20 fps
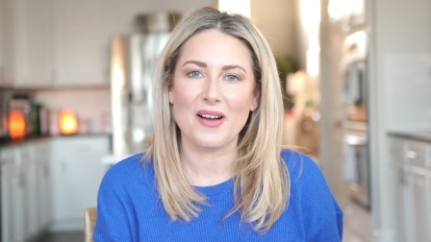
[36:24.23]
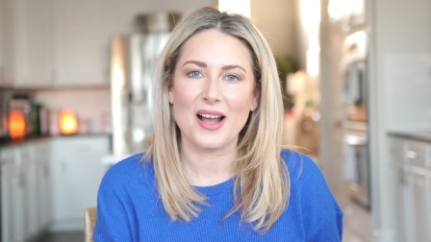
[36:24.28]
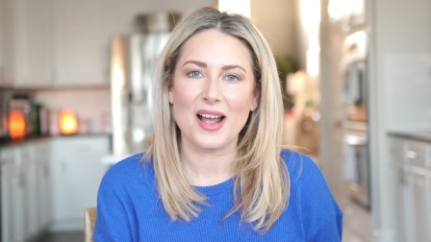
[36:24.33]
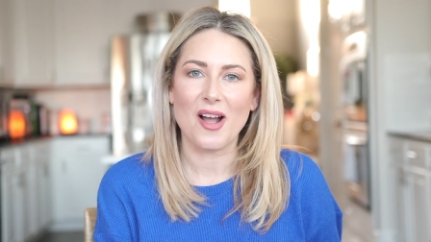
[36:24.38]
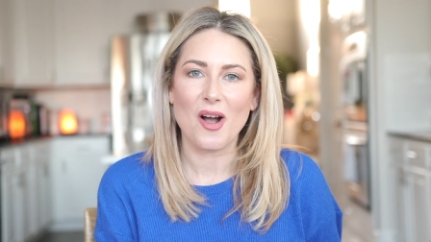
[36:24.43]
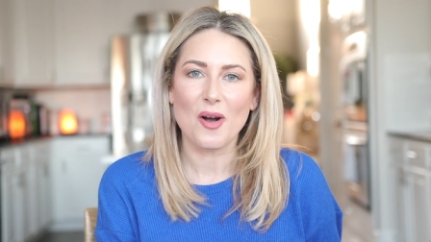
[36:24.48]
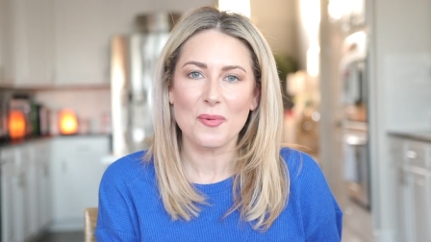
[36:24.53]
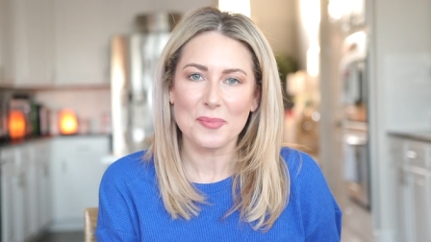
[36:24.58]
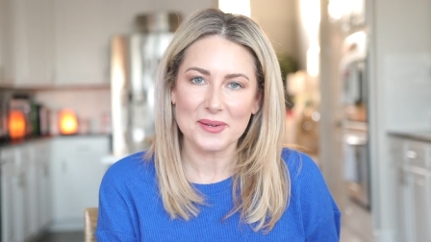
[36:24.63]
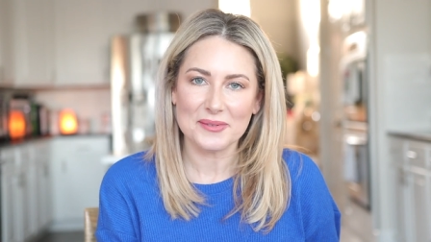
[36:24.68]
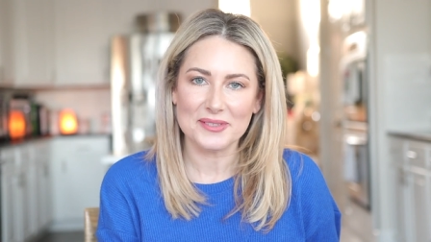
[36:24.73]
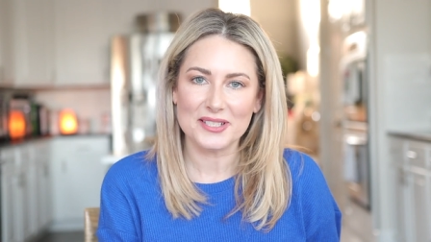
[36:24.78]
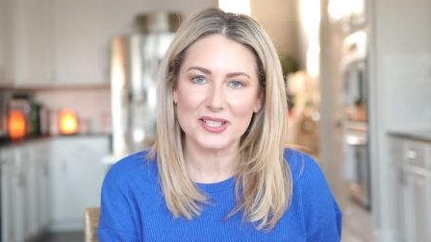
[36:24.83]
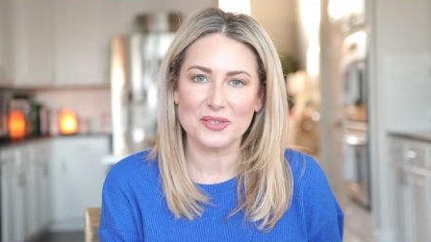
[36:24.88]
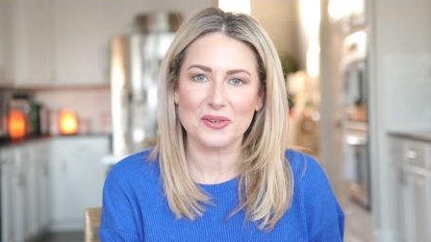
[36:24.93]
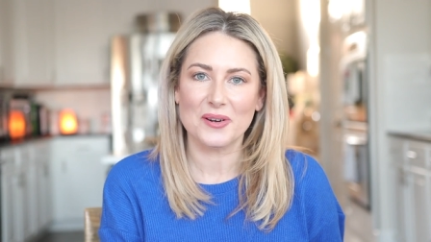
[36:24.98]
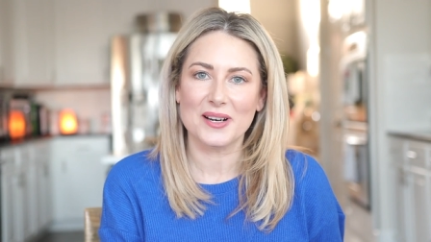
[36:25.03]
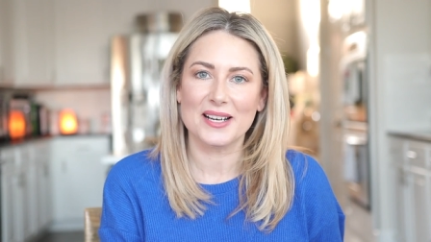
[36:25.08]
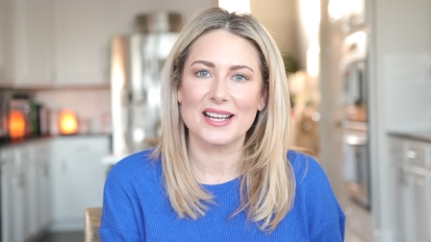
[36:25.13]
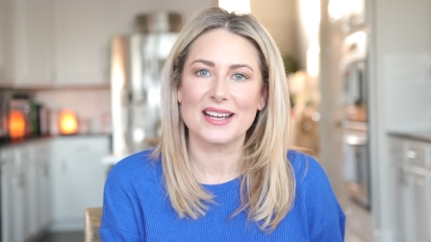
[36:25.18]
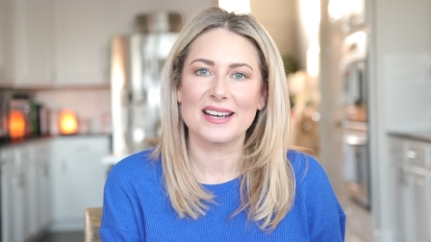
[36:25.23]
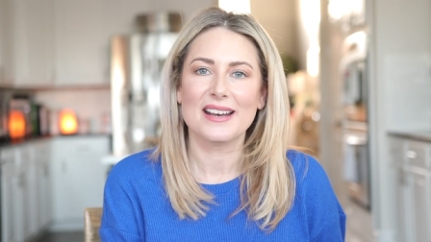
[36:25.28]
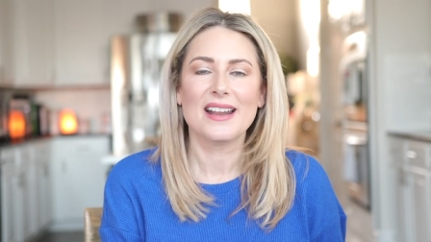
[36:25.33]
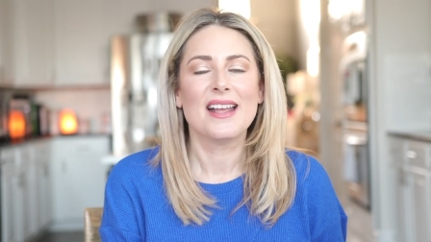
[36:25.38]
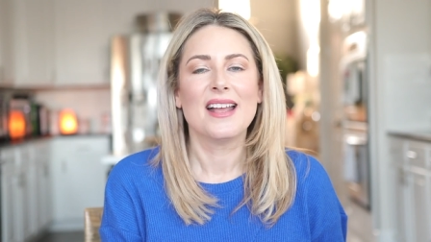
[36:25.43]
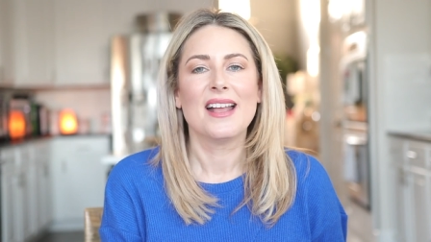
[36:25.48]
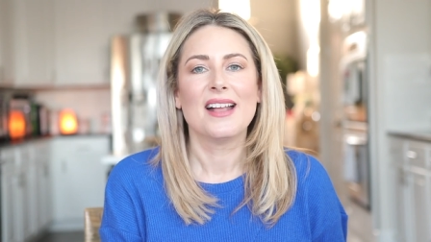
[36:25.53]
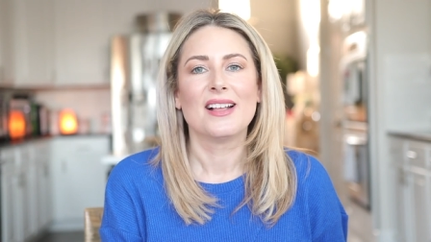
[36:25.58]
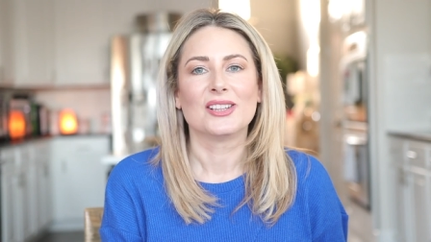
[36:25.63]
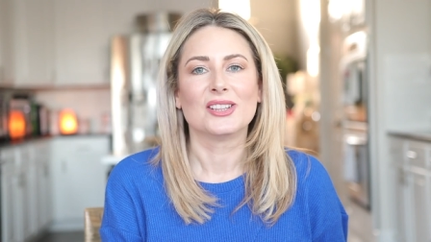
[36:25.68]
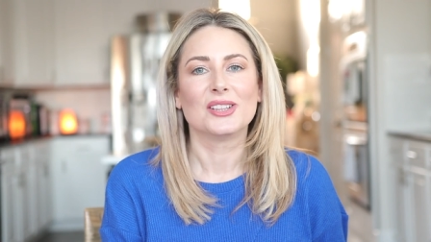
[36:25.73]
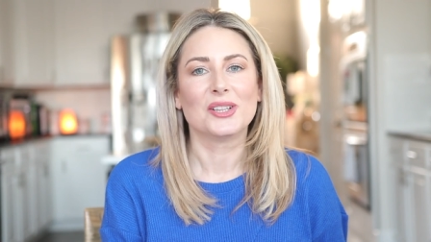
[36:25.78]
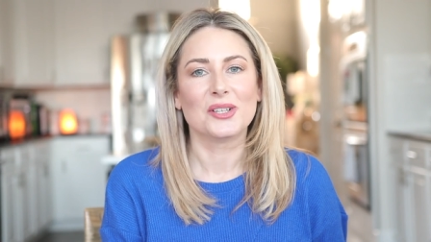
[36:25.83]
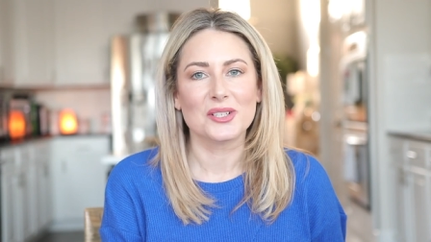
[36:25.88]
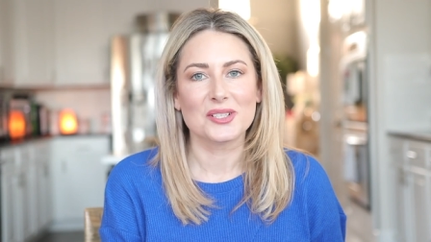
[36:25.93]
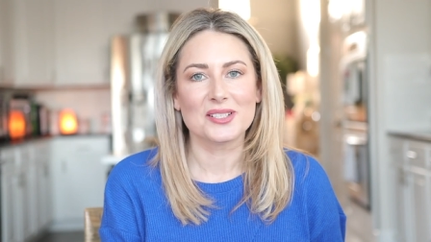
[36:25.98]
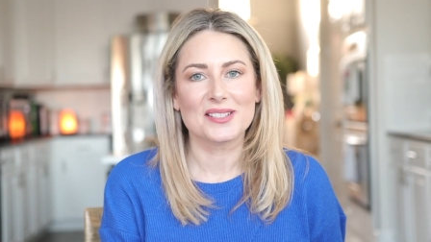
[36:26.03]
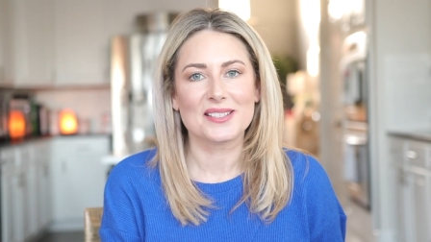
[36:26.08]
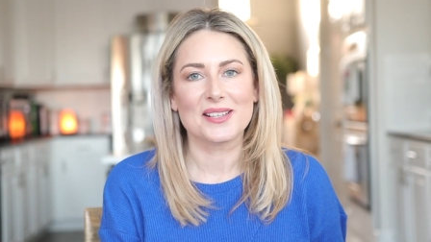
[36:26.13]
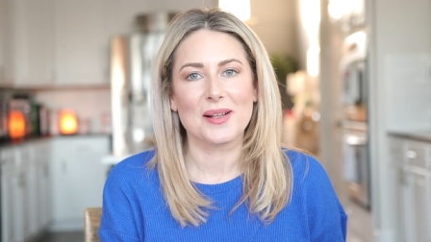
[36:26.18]
I hope you enjoyed it,
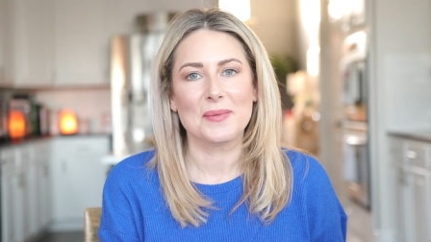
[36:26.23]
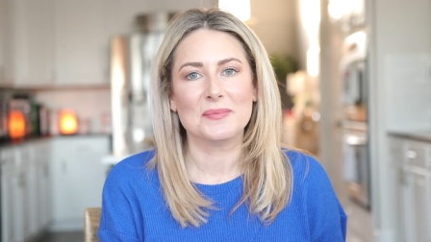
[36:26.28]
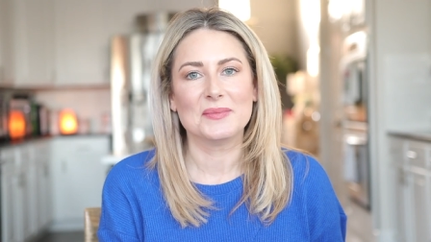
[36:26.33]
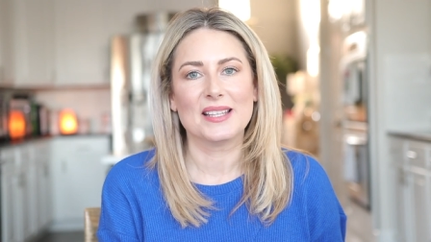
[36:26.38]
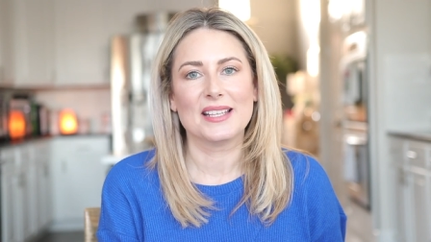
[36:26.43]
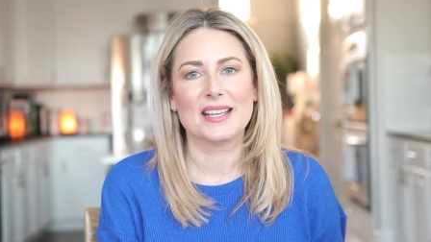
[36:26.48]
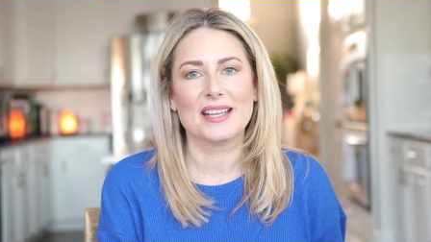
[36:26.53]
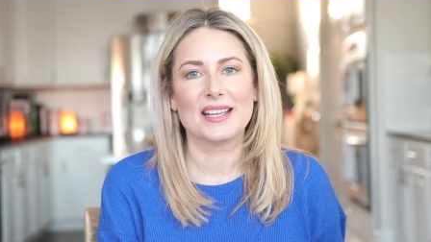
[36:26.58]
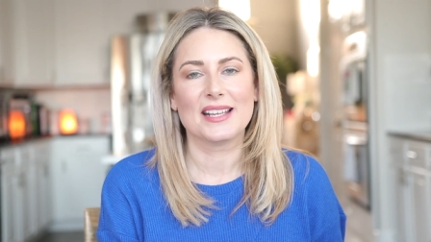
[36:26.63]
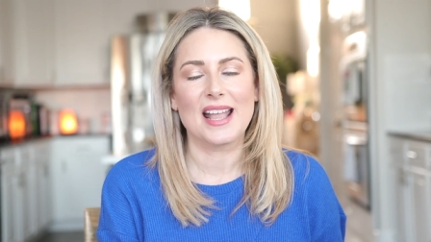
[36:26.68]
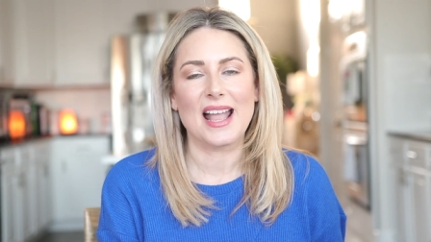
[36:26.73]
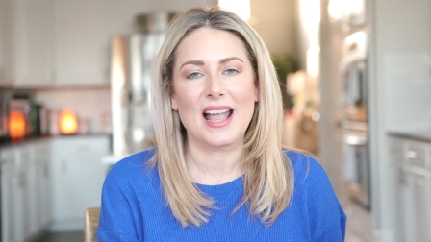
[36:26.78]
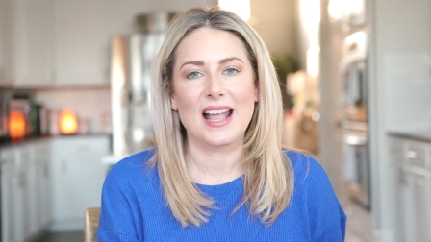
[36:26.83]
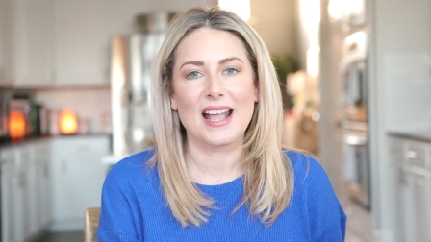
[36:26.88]
learned something,